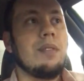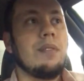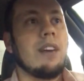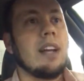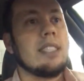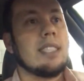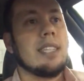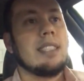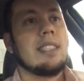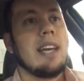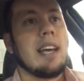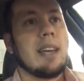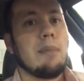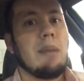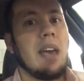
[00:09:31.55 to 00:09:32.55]
franchise
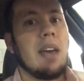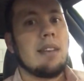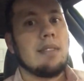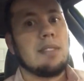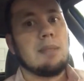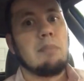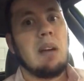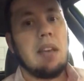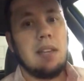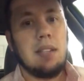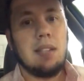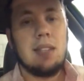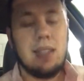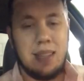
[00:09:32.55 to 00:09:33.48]
tag him out of spite?